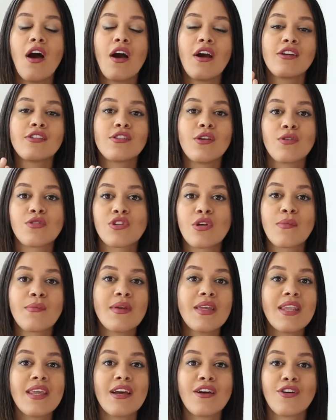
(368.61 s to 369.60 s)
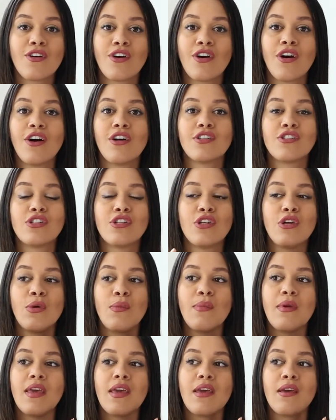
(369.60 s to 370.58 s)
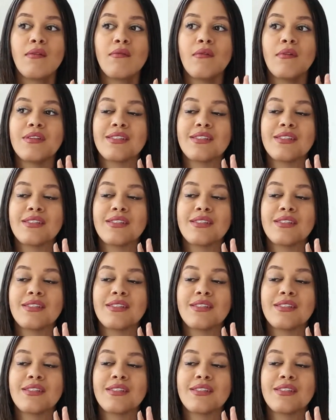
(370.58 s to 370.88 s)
our social media girl to be